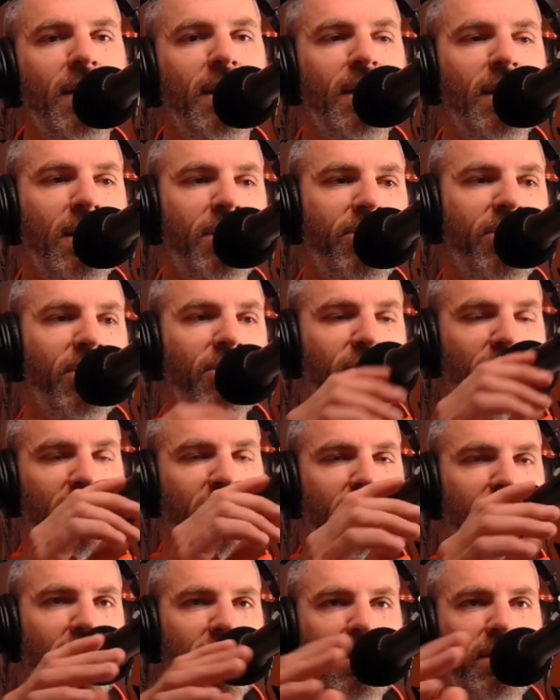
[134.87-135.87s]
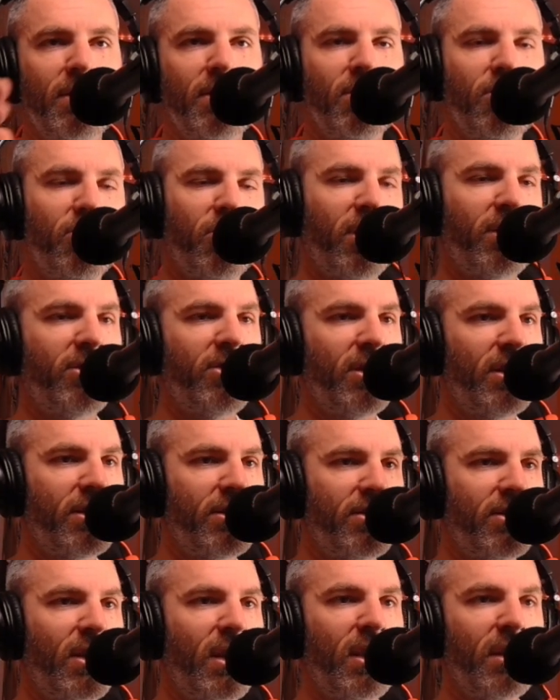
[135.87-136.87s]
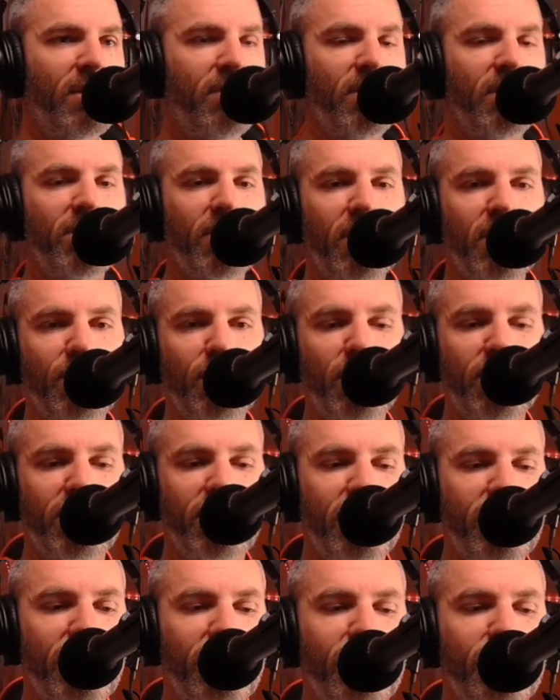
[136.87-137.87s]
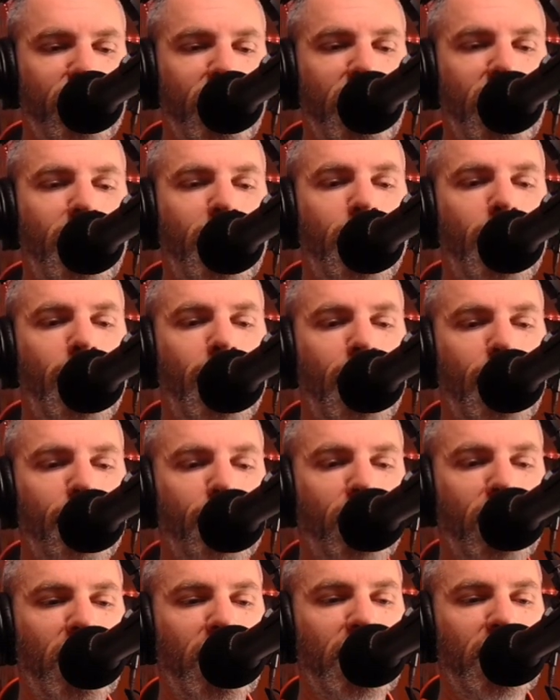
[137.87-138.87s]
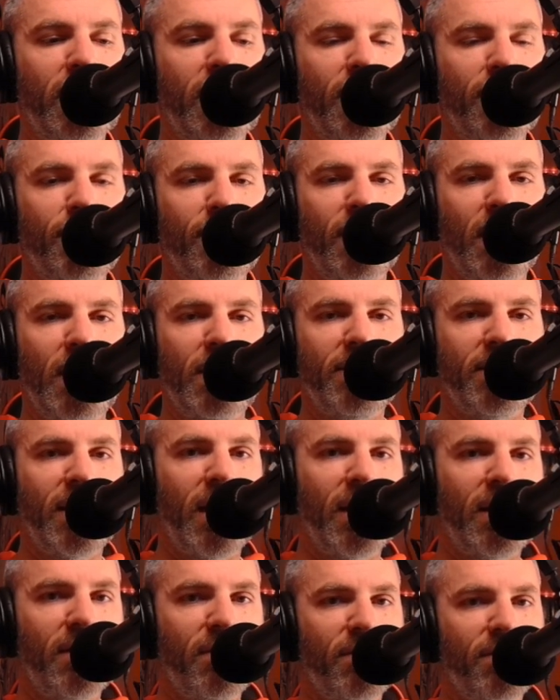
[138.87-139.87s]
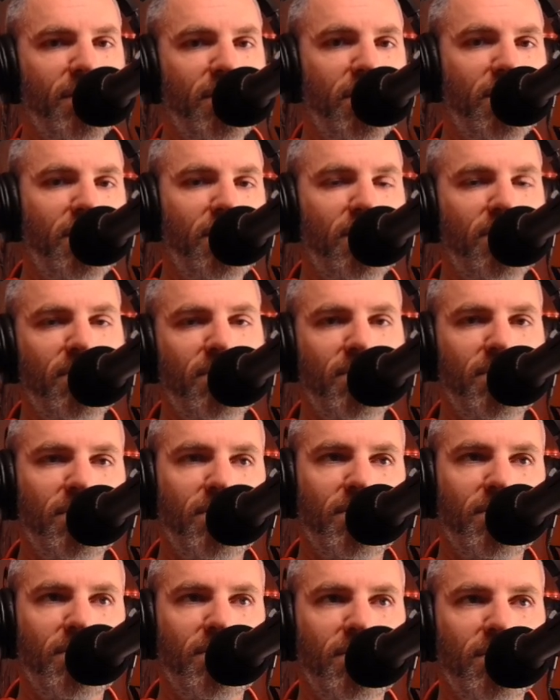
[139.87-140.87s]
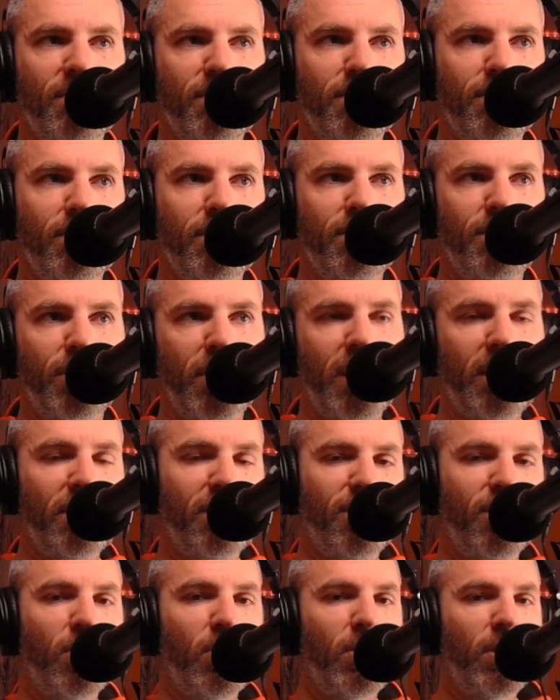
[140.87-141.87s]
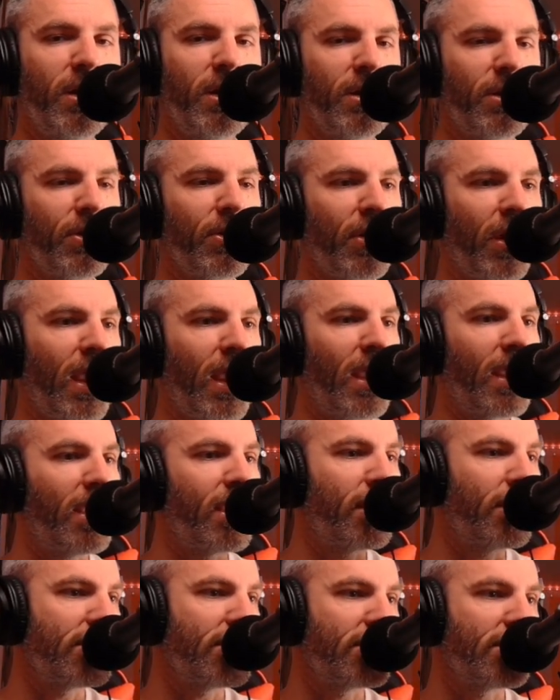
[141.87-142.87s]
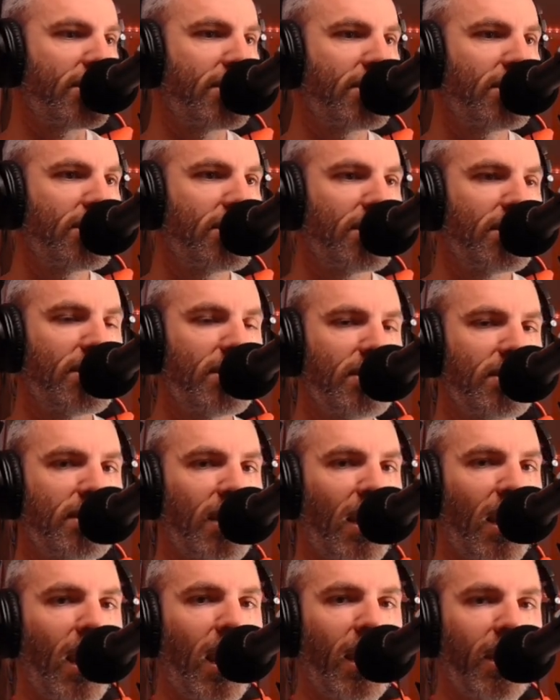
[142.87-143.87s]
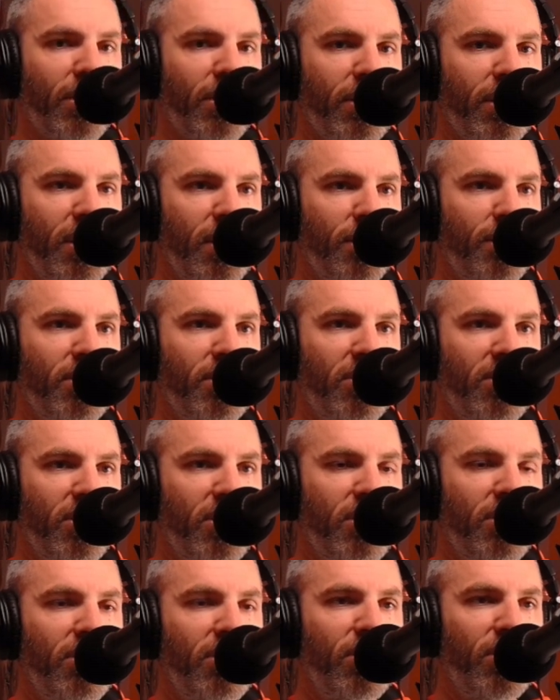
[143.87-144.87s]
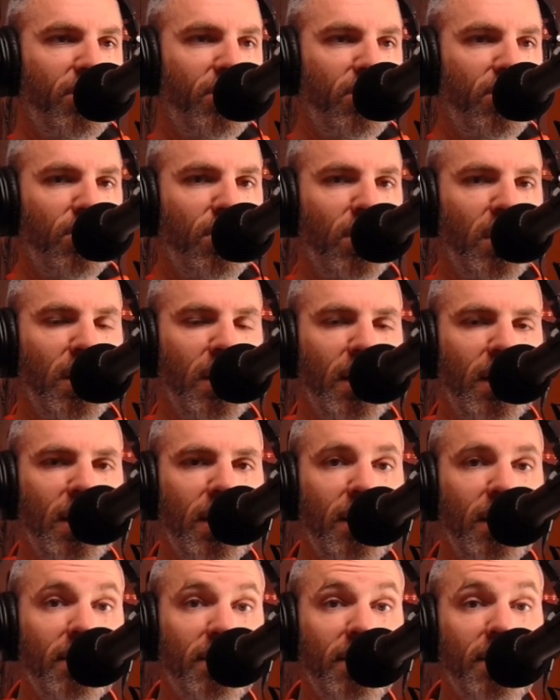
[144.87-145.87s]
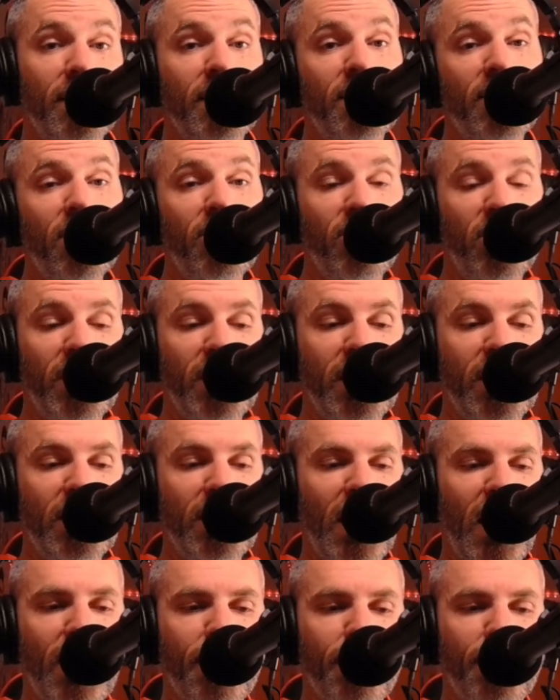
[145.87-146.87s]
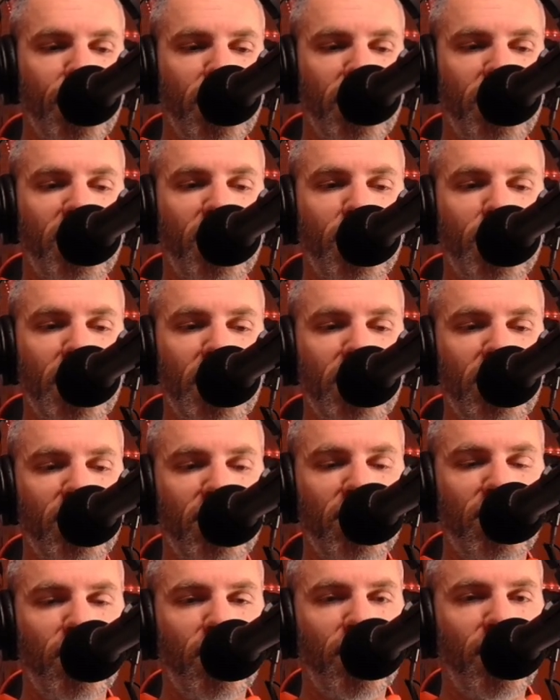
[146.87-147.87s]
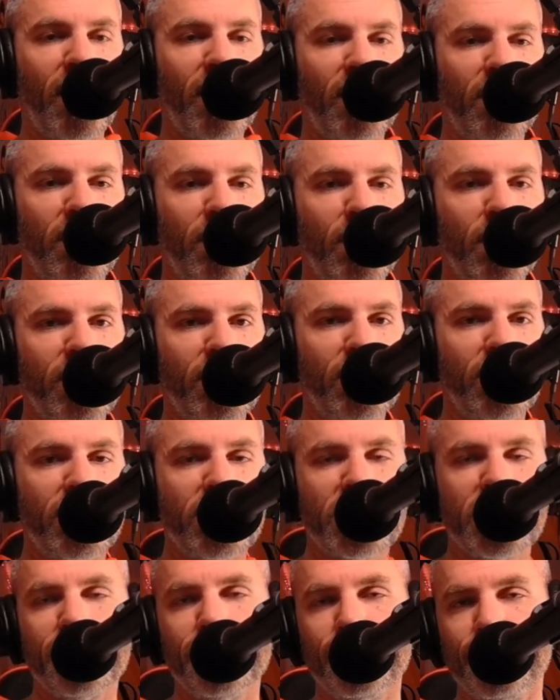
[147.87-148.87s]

essentially, and John Cena is the head of this other mercenary group, but he's kind of played a fool here, and they hire him to essentially kidnap some of these refinery workers.